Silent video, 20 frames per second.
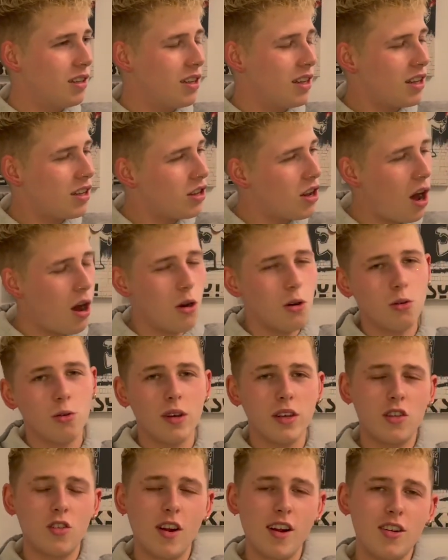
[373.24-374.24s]
no,
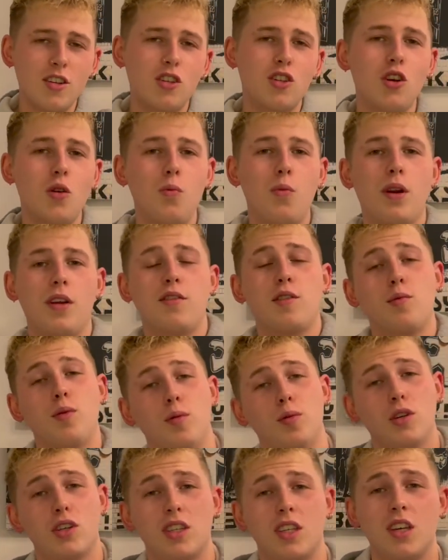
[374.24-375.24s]
he's trying to just jump on it for the
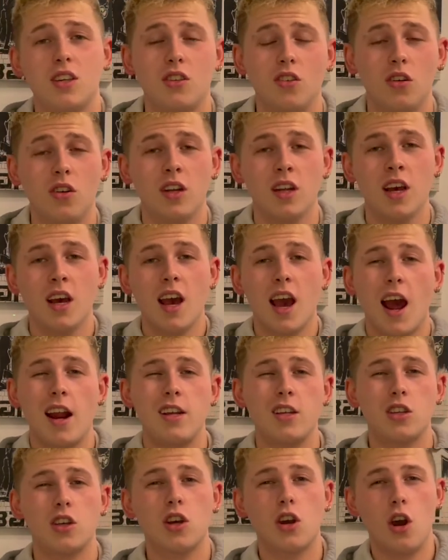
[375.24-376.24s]
publicity stunt, and
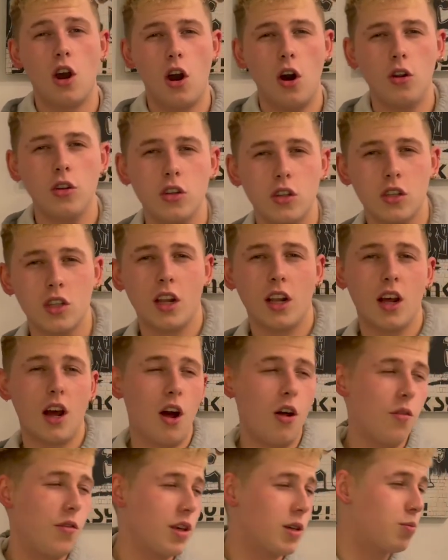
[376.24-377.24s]
he's constantly
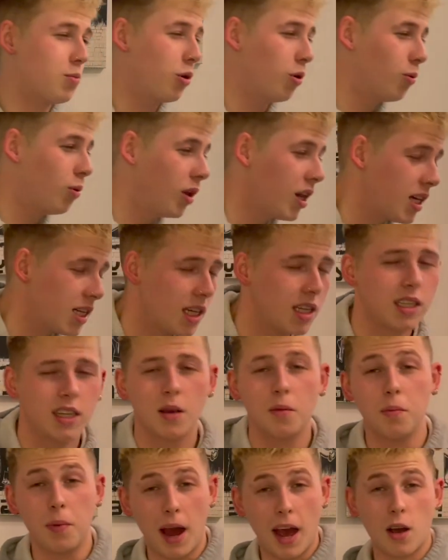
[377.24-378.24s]
on this
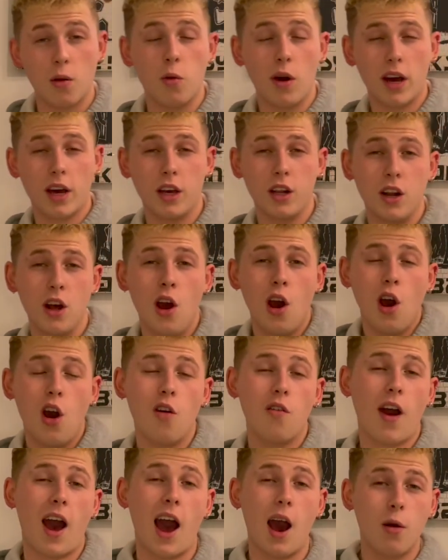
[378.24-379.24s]
publicity bandwagon
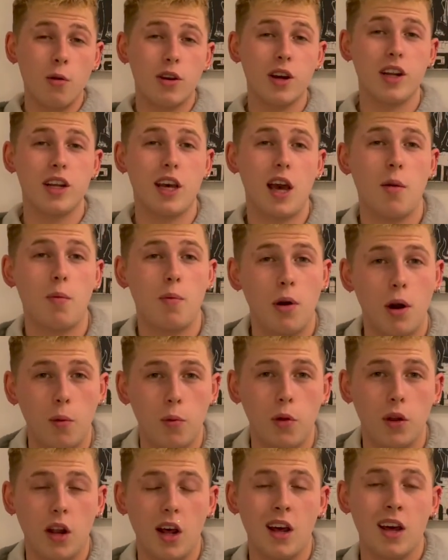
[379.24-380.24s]
of how can he get
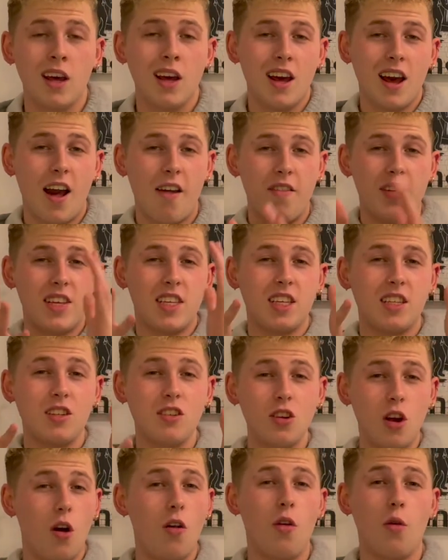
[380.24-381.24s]
popular, and this is
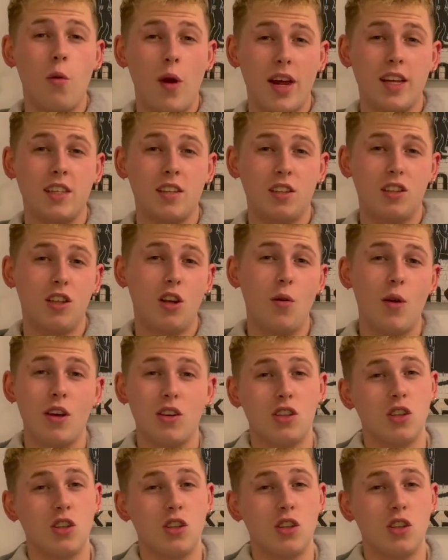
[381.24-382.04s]
not the way to do it.